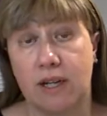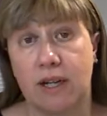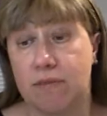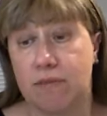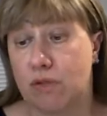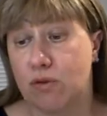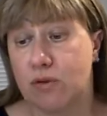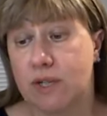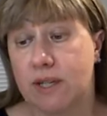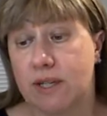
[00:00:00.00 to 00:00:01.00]
a
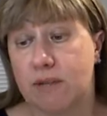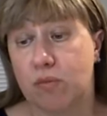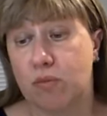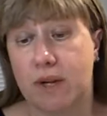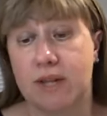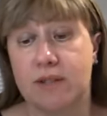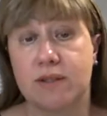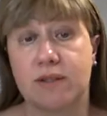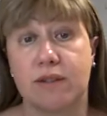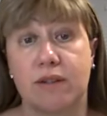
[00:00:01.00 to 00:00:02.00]
music in praise